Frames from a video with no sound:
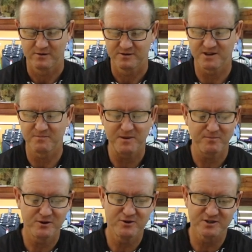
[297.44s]
Some
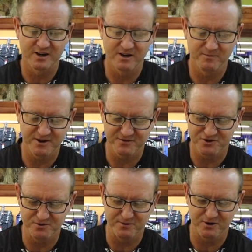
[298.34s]
people use a little bit of
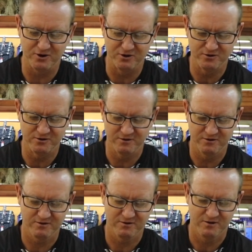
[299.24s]
super glue,
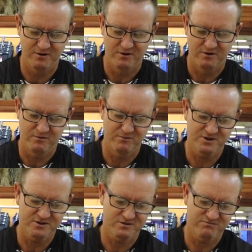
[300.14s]

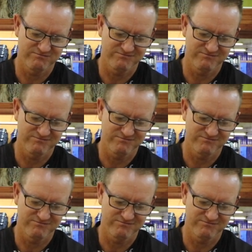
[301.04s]
which